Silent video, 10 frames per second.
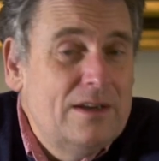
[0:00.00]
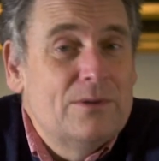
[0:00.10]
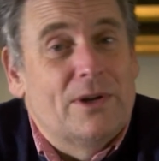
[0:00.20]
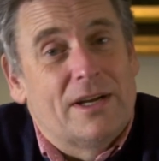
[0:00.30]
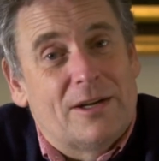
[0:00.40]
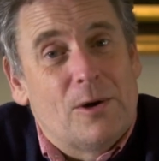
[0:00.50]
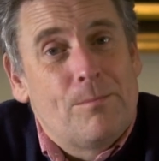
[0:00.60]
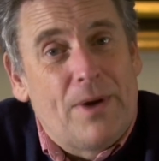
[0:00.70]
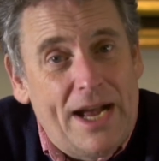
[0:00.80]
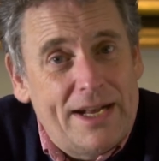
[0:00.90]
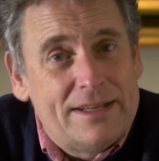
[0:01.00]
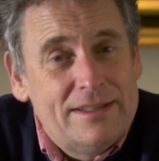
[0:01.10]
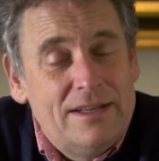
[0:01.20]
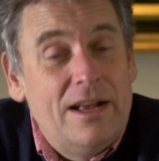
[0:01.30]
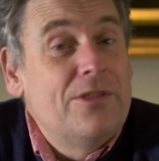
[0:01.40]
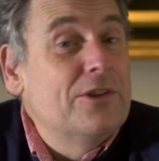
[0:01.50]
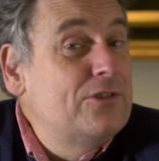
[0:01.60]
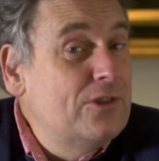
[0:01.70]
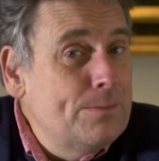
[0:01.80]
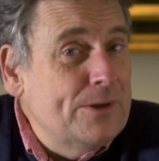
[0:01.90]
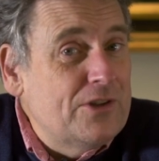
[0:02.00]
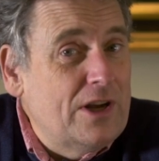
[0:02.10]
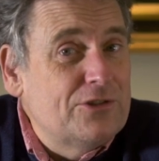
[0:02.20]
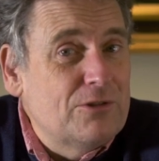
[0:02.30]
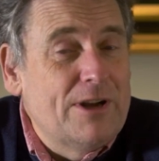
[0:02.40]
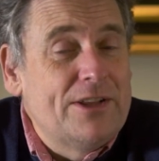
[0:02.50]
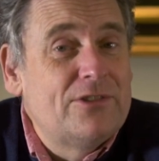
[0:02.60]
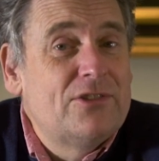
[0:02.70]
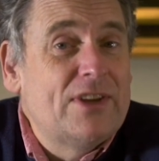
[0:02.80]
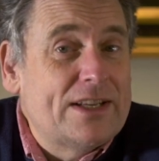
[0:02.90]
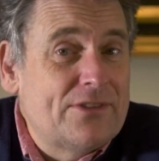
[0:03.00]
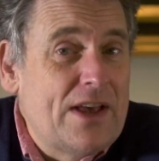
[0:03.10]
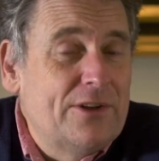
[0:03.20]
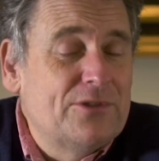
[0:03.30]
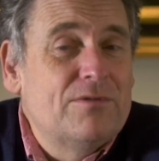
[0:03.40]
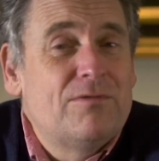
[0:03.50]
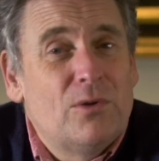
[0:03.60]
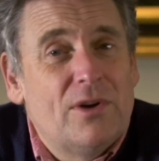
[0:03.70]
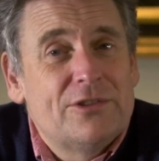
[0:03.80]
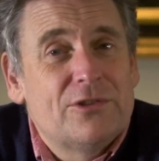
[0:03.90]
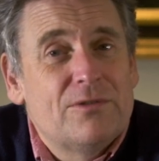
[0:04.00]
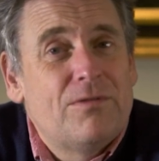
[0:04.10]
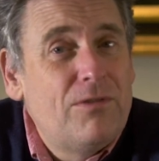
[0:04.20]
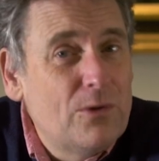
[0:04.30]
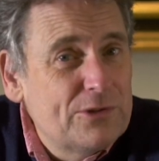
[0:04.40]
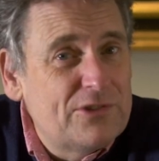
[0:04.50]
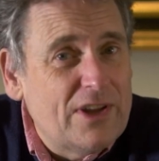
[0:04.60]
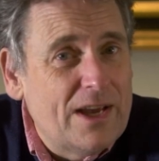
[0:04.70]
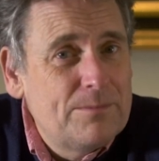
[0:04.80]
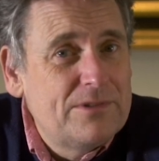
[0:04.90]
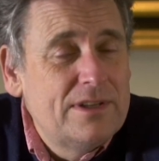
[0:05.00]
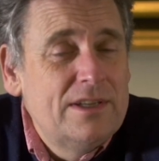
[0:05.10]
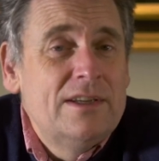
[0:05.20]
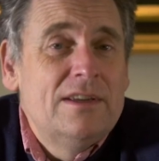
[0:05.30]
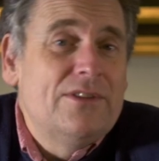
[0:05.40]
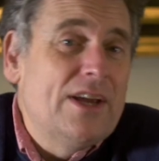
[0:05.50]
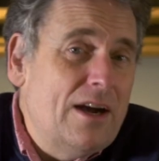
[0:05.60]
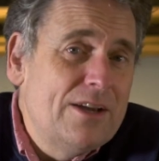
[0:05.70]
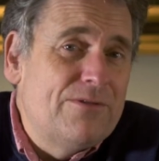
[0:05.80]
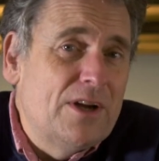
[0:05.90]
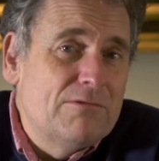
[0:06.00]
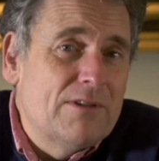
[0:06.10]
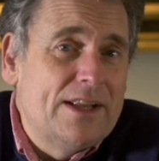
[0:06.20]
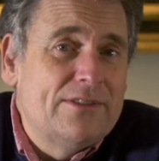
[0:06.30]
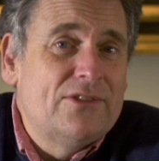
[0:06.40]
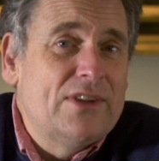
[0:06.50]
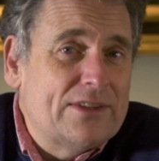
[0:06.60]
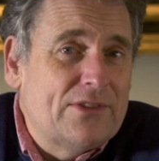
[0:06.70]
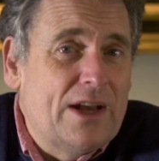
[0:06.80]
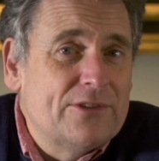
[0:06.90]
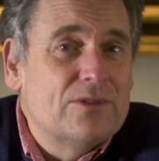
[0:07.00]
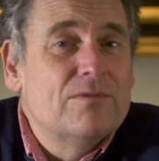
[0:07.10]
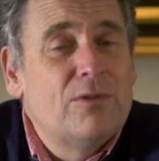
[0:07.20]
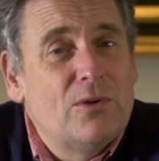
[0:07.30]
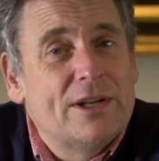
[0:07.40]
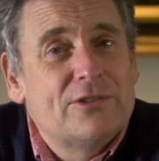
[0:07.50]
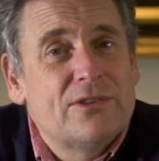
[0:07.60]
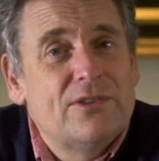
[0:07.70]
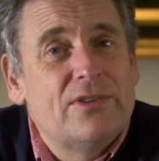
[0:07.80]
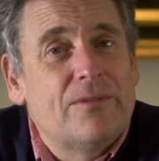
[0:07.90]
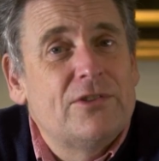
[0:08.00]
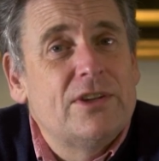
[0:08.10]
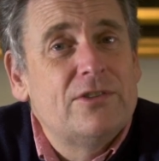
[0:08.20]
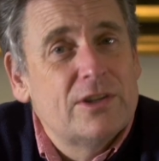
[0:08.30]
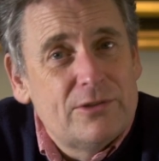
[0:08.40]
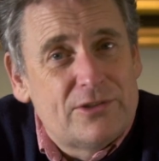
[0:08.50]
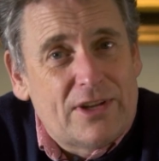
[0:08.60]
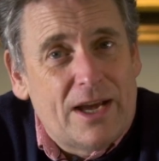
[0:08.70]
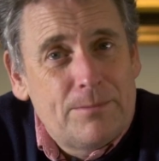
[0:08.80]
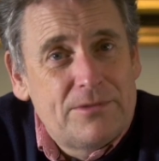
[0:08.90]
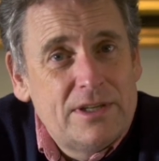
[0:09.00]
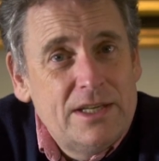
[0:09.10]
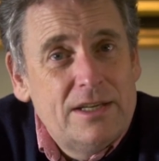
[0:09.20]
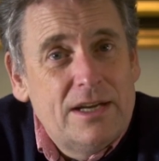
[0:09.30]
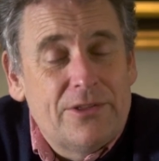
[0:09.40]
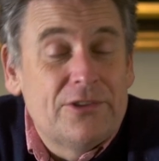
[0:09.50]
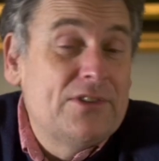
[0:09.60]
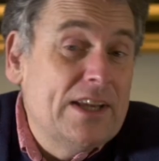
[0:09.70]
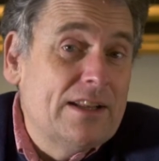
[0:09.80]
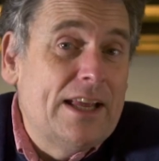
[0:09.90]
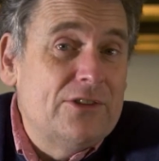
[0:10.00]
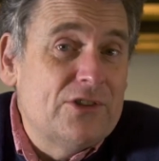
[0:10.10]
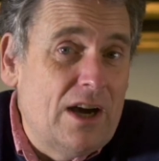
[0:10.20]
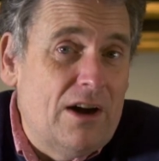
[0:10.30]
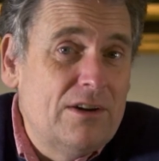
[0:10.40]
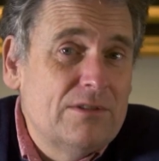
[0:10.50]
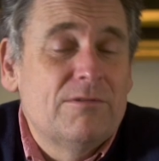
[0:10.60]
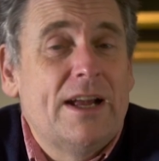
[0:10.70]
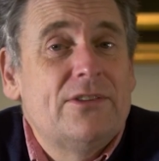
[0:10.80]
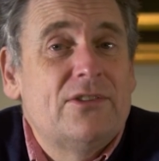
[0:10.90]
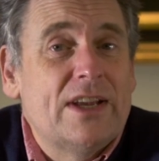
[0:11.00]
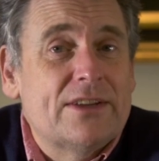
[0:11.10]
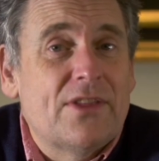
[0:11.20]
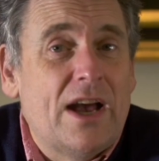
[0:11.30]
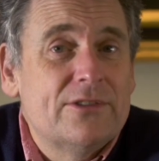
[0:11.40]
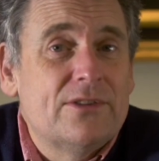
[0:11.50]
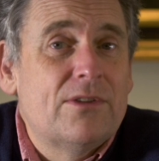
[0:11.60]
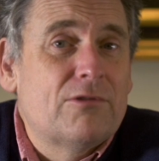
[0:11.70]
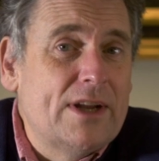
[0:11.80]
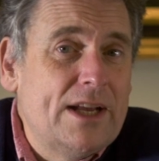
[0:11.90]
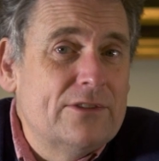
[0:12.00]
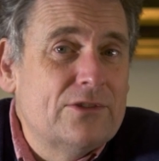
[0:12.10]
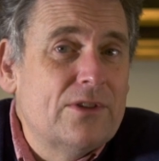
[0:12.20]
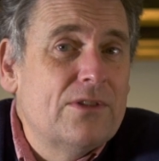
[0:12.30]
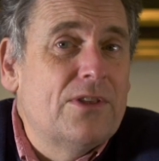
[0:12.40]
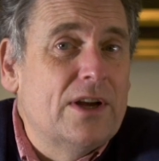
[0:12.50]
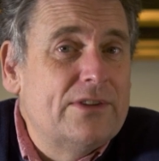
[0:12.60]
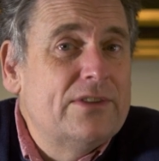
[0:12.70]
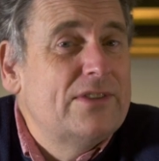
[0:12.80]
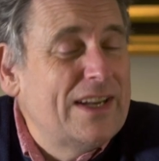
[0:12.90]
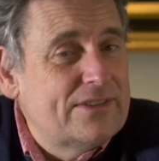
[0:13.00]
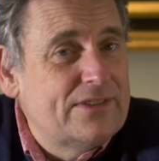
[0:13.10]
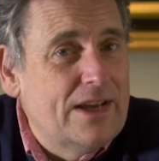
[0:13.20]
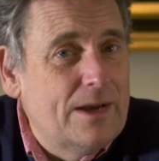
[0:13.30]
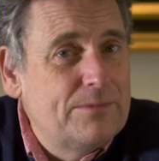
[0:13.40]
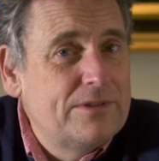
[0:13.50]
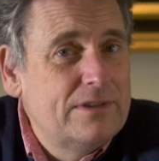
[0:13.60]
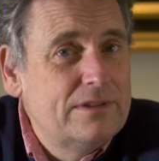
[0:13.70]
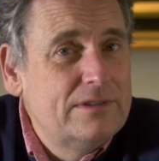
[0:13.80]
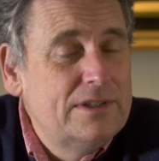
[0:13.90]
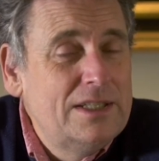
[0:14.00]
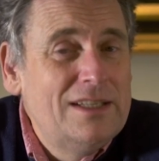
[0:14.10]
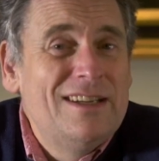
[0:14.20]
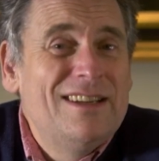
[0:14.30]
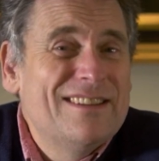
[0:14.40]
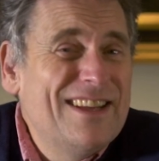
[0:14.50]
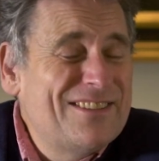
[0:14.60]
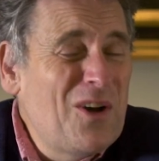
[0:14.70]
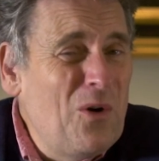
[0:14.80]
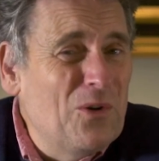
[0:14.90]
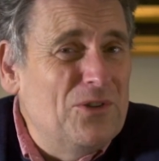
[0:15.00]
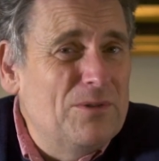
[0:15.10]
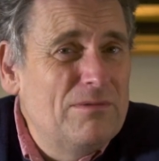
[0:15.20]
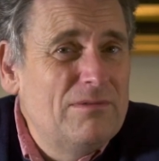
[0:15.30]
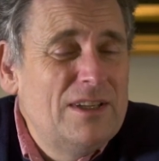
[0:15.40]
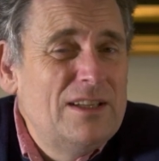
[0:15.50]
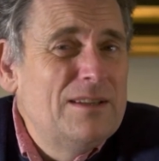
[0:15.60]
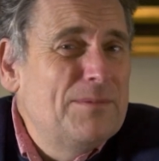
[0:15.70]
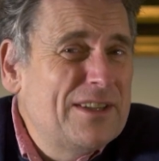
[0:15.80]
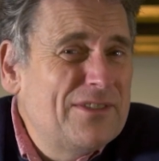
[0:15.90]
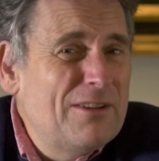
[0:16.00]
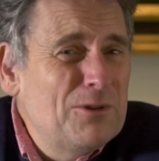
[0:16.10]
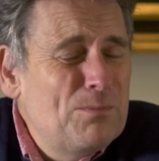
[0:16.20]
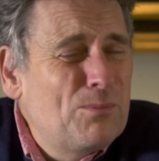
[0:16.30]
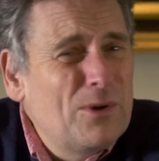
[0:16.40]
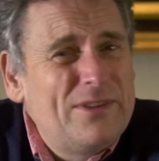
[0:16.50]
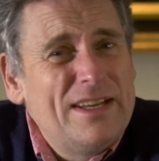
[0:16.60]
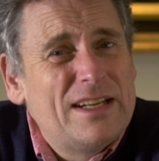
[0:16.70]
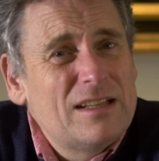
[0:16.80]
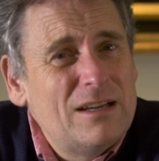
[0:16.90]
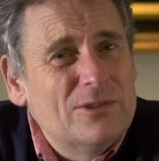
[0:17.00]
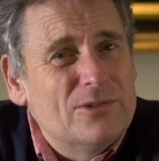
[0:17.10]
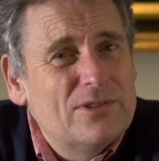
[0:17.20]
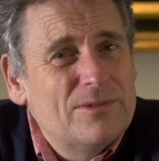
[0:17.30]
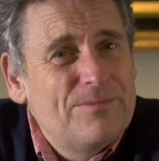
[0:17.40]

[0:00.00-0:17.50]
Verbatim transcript: When I got back, the supercharger read 6,404 steps, the iPhone read 6,472 steps, and the Steel HR read 6,336 steps. That's odd, because they're all pretty close.